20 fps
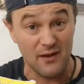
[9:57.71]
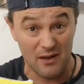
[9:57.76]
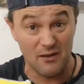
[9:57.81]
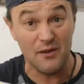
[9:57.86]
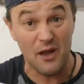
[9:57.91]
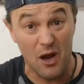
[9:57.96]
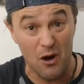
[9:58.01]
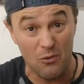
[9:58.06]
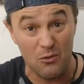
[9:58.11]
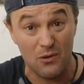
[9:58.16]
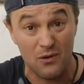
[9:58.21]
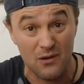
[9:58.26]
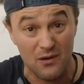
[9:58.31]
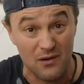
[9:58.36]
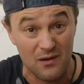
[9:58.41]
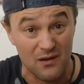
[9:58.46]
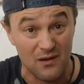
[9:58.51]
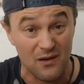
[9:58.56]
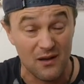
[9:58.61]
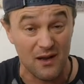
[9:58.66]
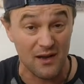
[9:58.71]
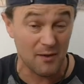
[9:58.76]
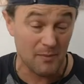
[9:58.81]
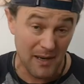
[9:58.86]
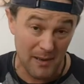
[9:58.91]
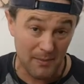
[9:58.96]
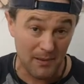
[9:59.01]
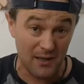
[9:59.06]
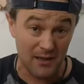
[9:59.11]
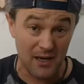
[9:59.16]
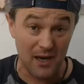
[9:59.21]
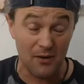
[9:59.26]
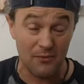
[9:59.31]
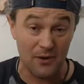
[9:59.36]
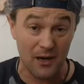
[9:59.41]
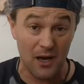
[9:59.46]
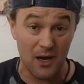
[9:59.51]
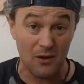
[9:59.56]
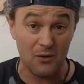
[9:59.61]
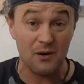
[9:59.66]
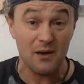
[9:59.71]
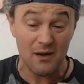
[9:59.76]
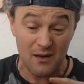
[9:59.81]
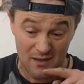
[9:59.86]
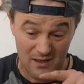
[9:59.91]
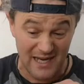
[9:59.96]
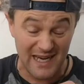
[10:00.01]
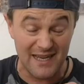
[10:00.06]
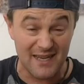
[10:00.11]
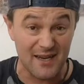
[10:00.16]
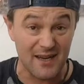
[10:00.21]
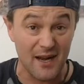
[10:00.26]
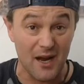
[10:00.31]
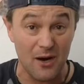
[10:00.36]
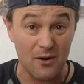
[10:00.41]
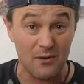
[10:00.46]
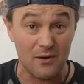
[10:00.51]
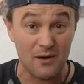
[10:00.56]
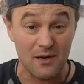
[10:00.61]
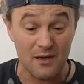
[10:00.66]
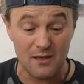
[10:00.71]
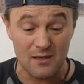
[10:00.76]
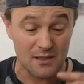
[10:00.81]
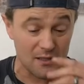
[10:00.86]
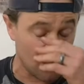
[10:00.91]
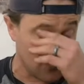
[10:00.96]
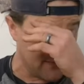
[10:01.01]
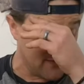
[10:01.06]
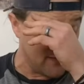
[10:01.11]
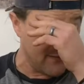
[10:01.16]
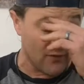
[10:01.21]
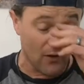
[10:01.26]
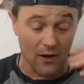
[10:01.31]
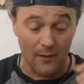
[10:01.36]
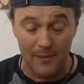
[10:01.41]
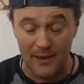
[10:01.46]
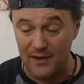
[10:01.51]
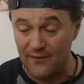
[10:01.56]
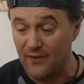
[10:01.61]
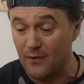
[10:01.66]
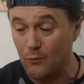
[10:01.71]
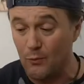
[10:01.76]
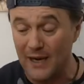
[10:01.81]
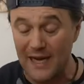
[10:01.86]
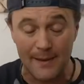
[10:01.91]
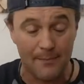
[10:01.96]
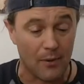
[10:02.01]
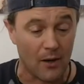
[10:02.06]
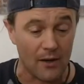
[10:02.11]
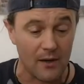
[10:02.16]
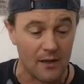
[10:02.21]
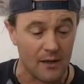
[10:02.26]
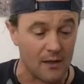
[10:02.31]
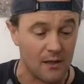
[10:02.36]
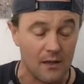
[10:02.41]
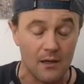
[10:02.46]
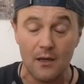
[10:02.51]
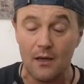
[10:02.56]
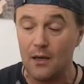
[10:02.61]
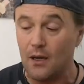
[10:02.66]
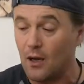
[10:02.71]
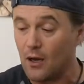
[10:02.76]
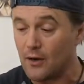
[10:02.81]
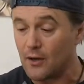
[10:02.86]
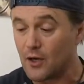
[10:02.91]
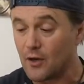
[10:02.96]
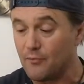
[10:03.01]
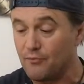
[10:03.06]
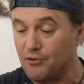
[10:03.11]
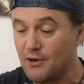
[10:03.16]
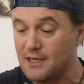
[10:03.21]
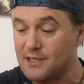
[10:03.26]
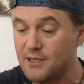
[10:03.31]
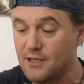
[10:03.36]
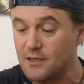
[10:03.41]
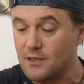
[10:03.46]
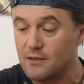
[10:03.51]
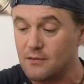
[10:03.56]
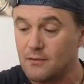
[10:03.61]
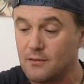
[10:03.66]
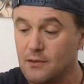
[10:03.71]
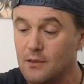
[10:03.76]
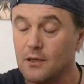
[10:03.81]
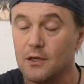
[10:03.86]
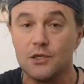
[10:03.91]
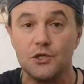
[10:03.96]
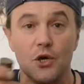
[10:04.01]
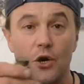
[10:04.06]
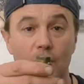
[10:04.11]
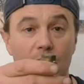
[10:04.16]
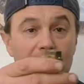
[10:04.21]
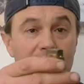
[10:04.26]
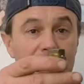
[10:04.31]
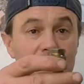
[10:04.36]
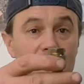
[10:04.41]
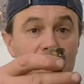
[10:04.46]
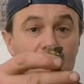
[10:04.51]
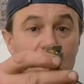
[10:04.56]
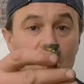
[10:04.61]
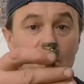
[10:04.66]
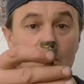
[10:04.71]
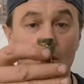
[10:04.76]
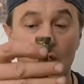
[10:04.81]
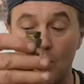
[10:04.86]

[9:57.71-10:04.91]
they'll know. And the people who don't know need to know. So if you've got a bit of a weep on a compression joint